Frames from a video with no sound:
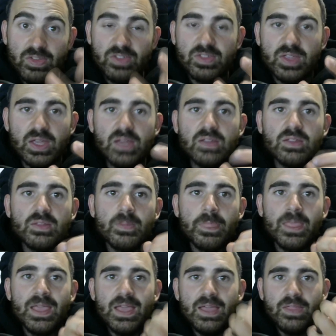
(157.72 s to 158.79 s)
6,
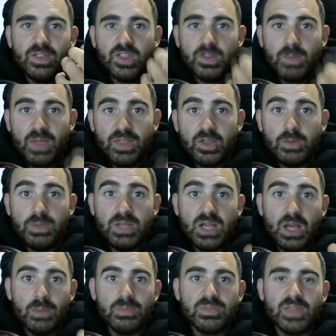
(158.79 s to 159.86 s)
this method
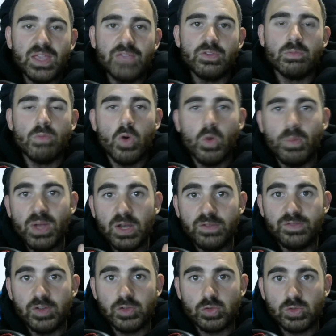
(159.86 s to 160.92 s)
becomes even more
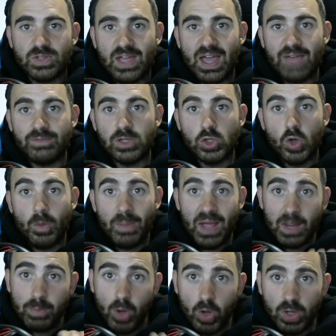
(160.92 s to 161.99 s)
beneficial to have in your
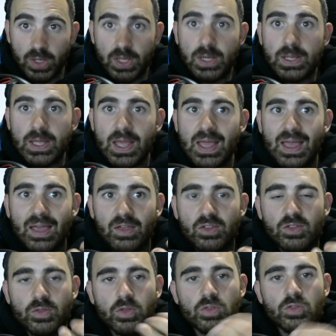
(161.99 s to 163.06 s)
back pocket,
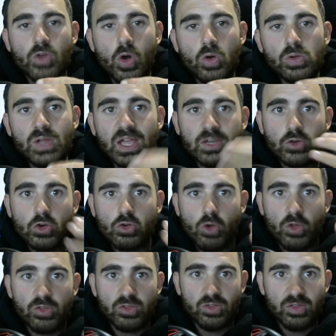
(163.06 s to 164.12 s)
as the Soul and
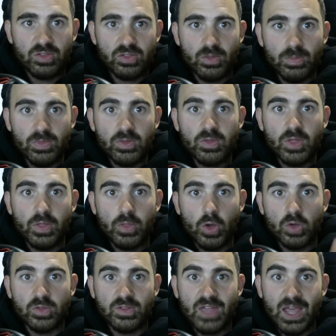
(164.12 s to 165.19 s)
Cross systems that
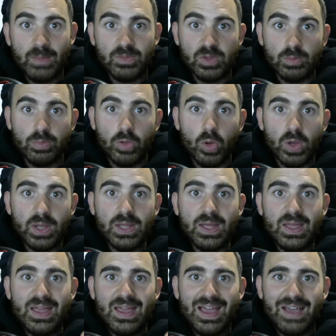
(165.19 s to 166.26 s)
those games employ
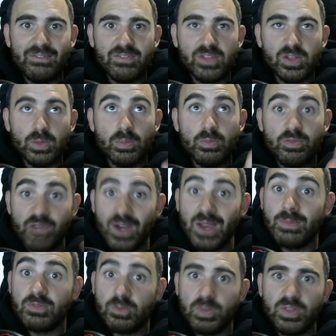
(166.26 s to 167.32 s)
have some
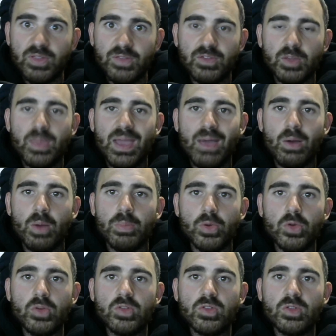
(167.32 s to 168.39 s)
frame-specific power
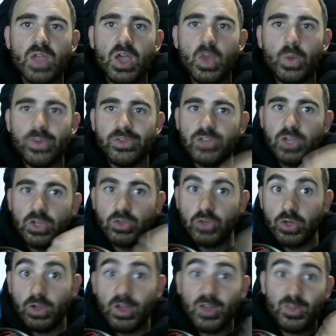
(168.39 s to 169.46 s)
boosts which you can
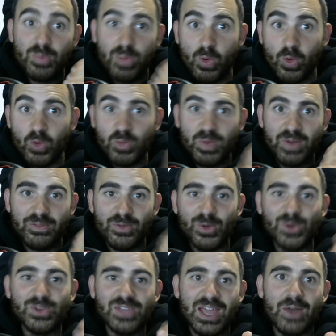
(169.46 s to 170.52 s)
utilise pause
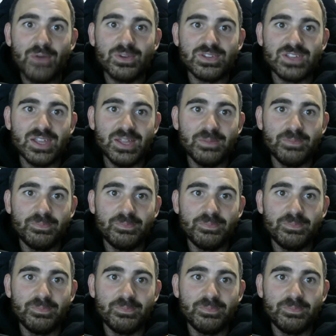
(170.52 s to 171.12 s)
buffering to guarantee.